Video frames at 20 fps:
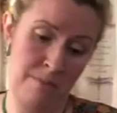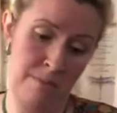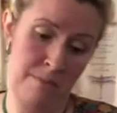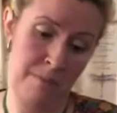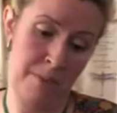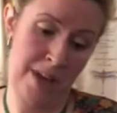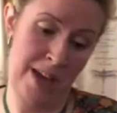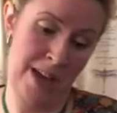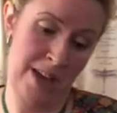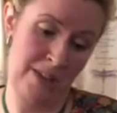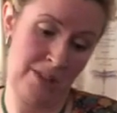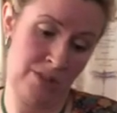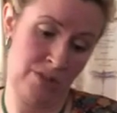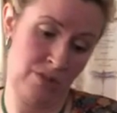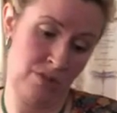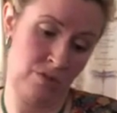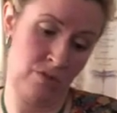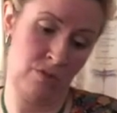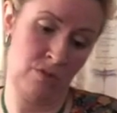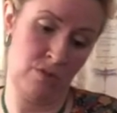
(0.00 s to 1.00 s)
bat
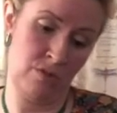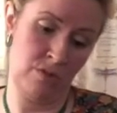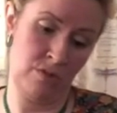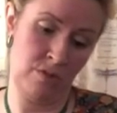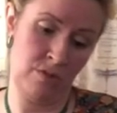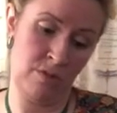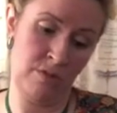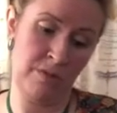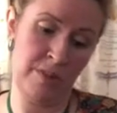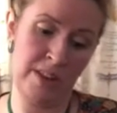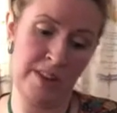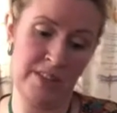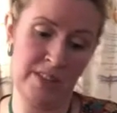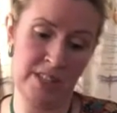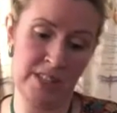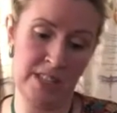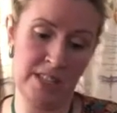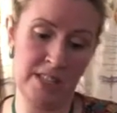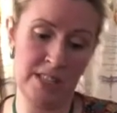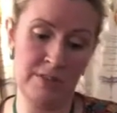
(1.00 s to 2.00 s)
or various things.